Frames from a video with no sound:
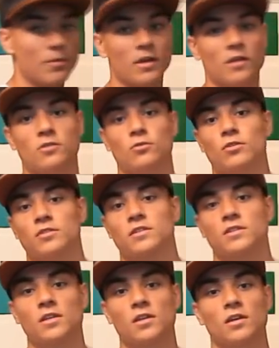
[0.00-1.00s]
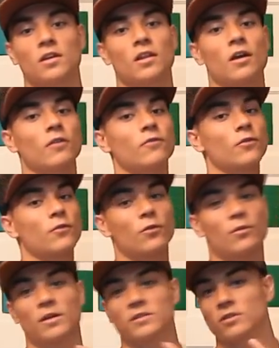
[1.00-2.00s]
your pinky towards the ceiling, allowing for
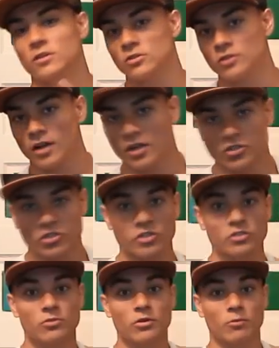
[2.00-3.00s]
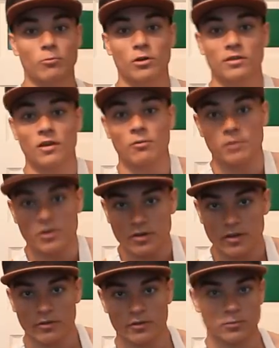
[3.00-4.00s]
full muscle contraction to work that rear
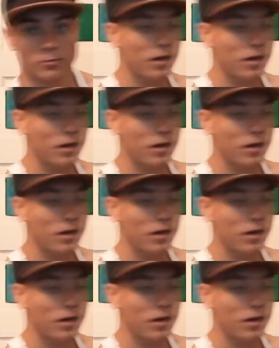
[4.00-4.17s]
delt as